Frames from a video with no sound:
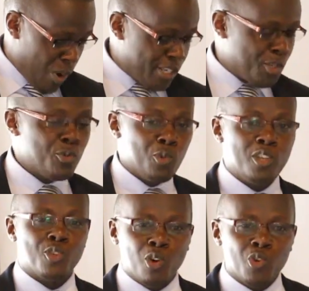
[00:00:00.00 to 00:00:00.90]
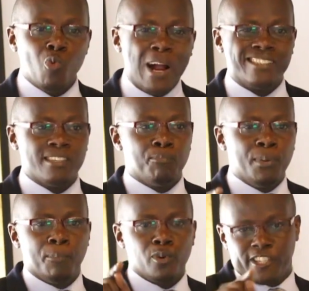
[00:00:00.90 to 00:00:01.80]
what you do is not what the
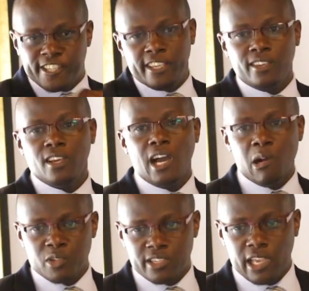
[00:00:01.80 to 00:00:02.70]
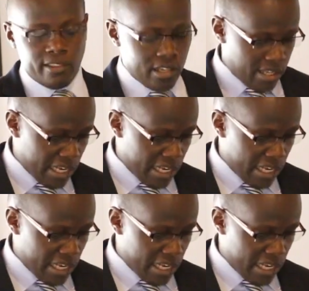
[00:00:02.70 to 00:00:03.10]
people see outside,